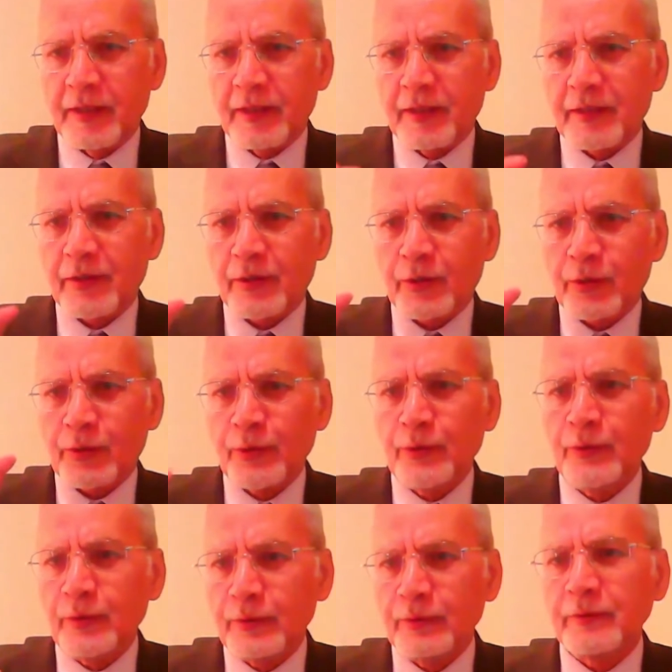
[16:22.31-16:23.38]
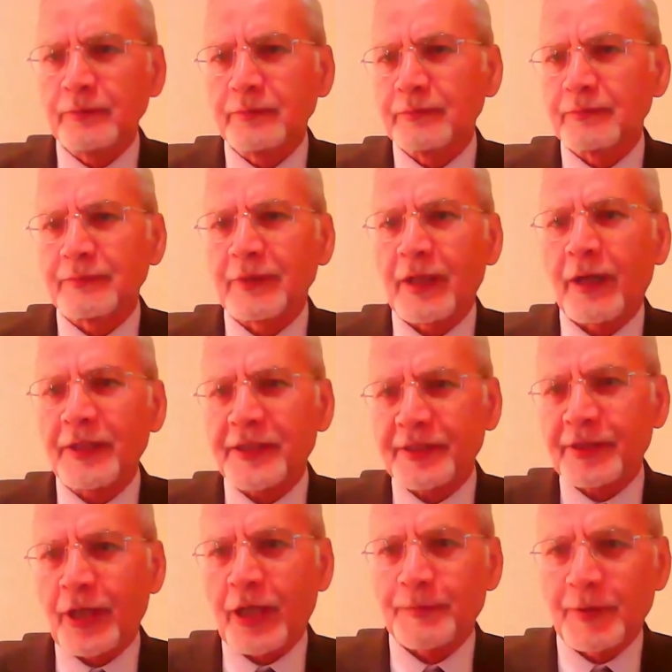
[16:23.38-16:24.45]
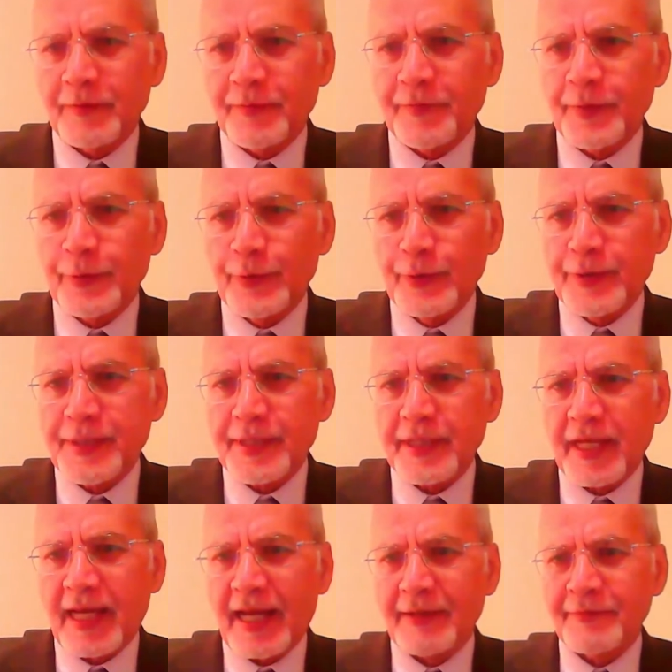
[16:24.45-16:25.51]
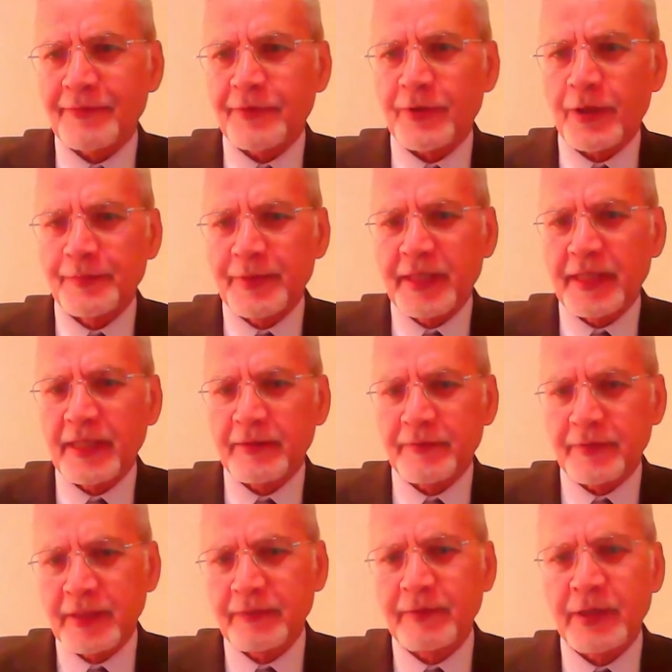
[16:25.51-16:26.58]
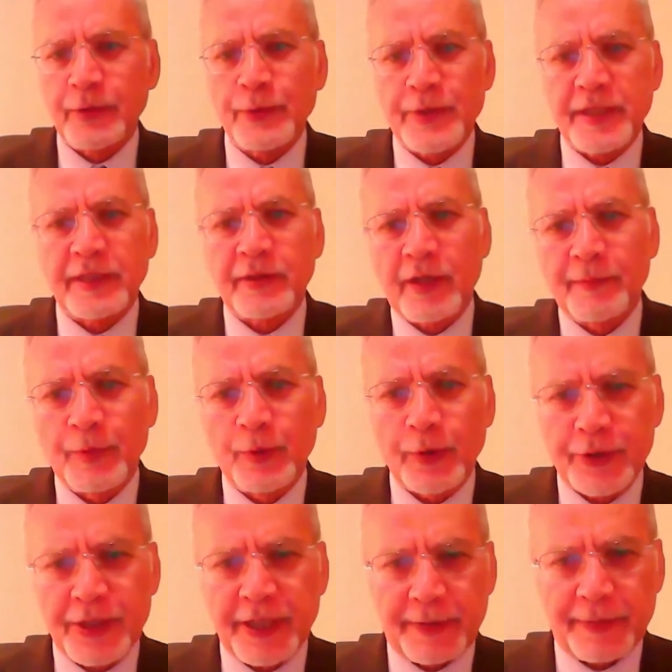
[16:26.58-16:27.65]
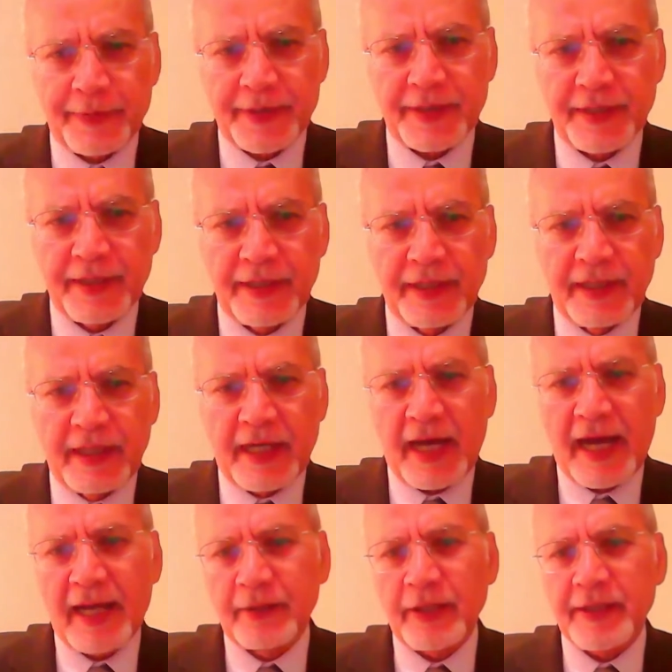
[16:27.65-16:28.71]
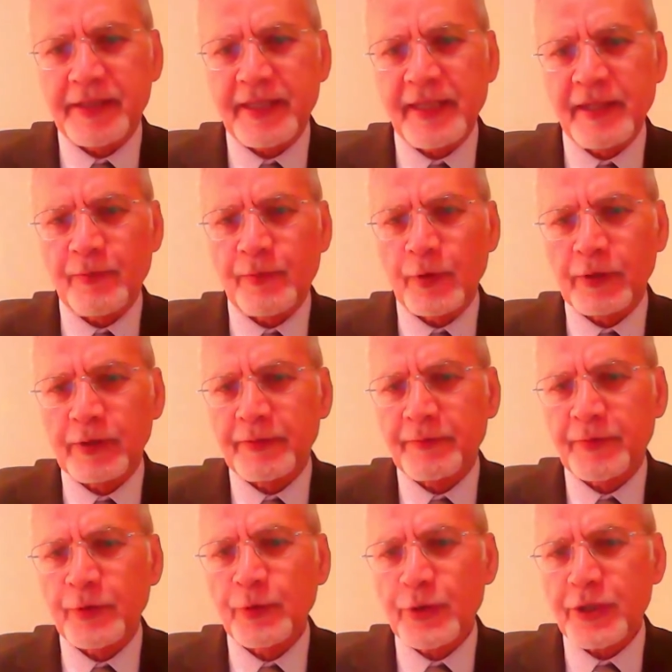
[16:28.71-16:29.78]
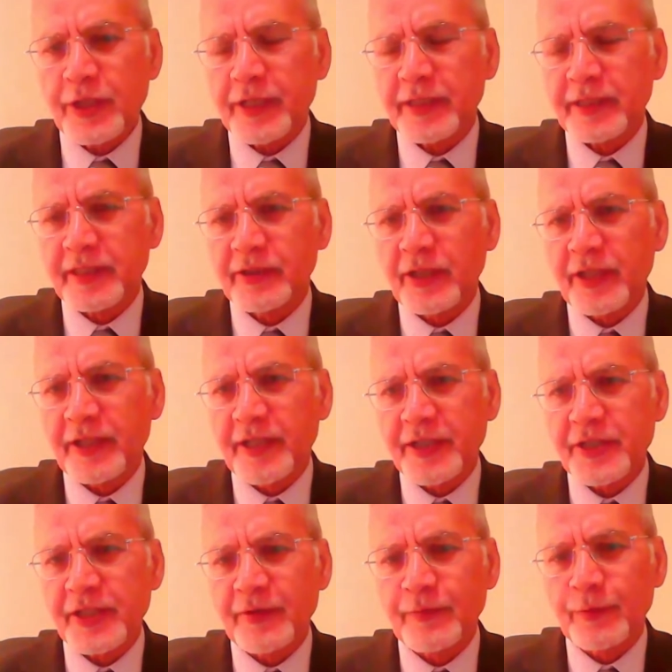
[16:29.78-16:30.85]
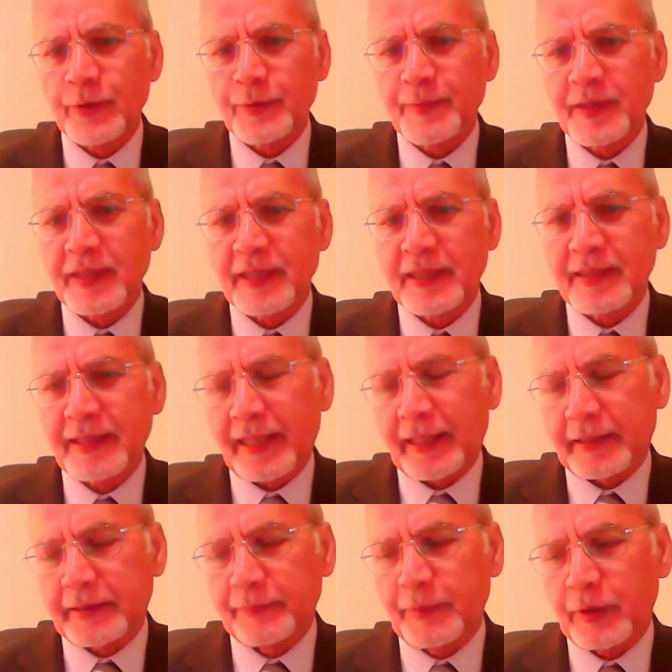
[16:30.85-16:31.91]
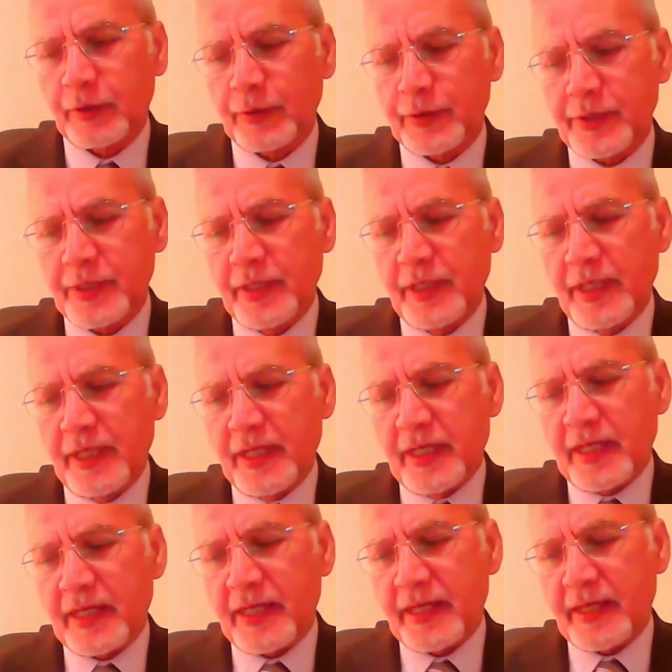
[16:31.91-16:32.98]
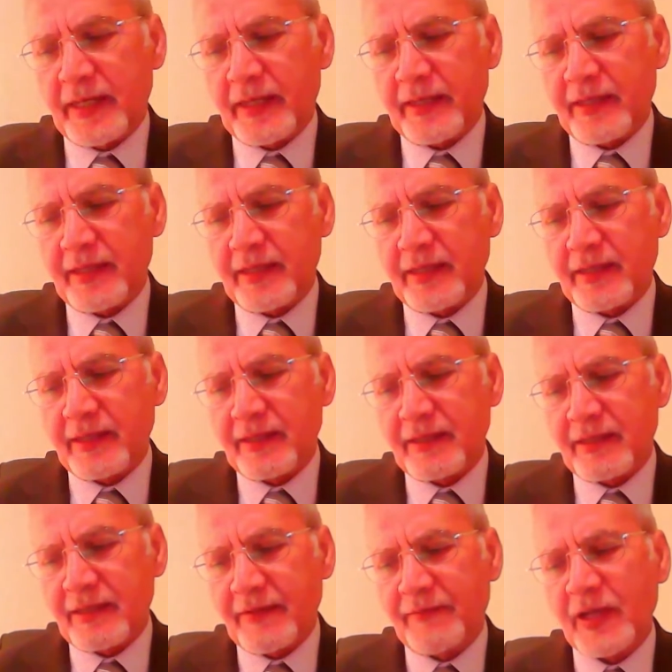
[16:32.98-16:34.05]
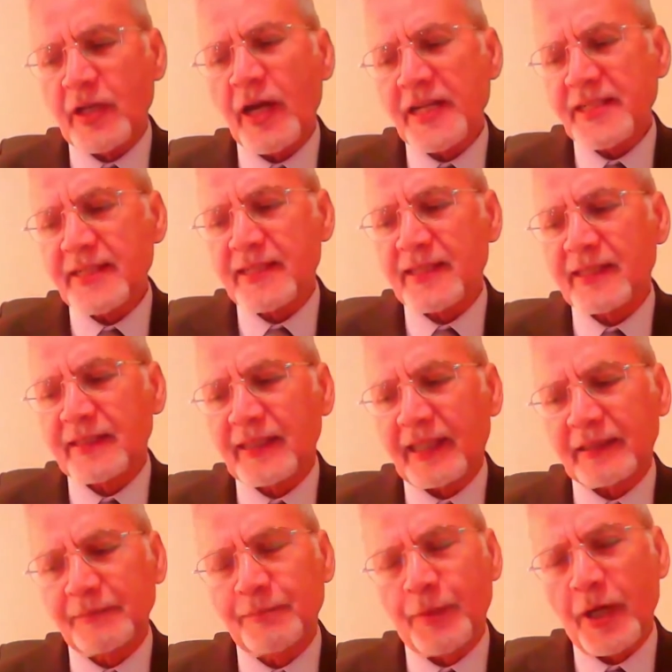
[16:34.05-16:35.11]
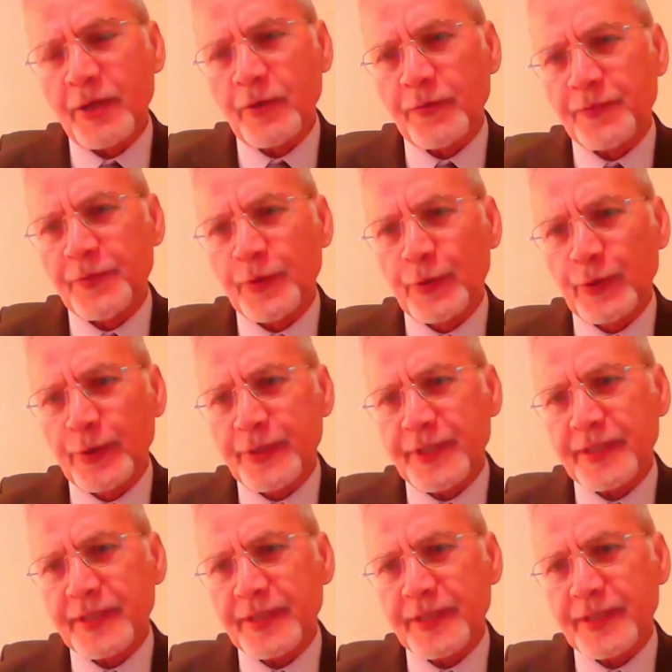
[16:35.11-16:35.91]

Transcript: to other type of fuels, and from there we use it on board ships. And I think for the future, the direction would be in that, because the way I see it, that biofuels